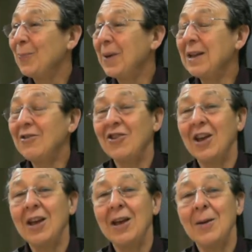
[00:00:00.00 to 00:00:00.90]
But
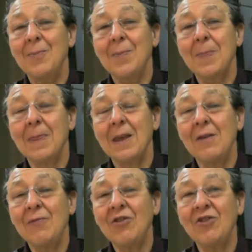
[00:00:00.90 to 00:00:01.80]

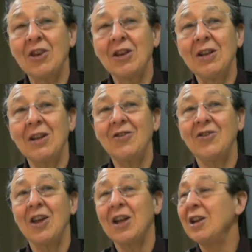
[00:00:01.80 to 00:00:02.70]
if the skill is
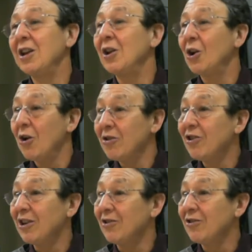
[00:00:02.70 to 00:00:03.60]
done in a
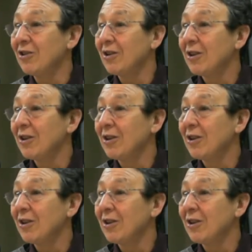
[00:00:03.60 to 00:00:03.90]
context,